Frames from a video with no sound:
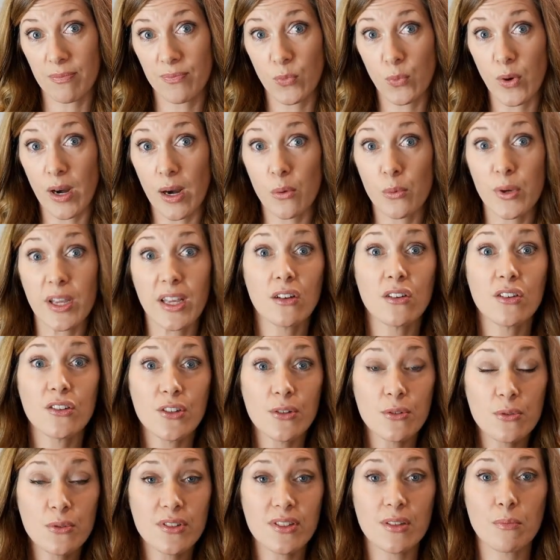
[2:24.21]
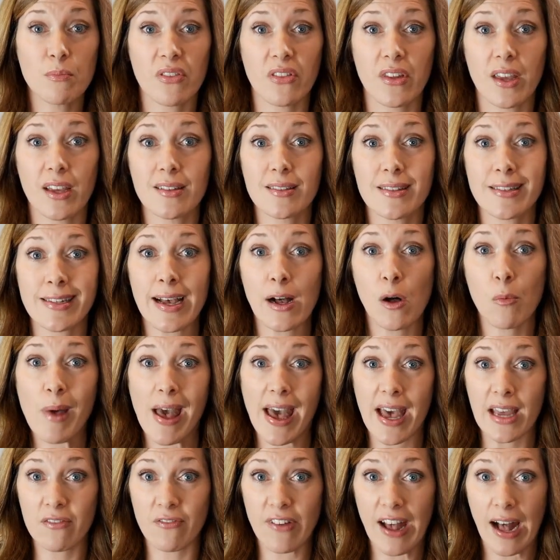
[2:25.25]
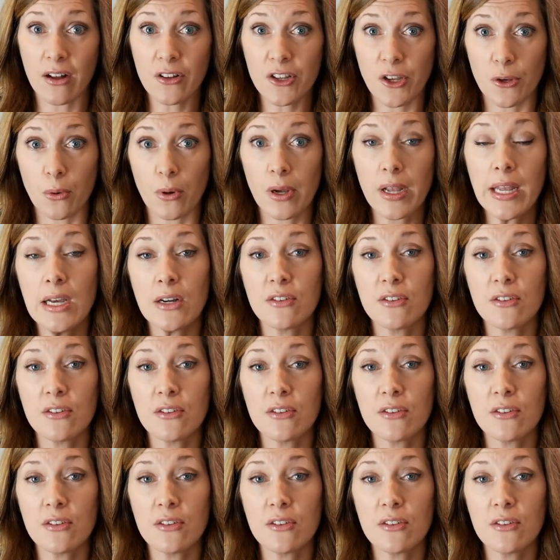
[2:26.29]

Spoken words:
where we can do some things to help add value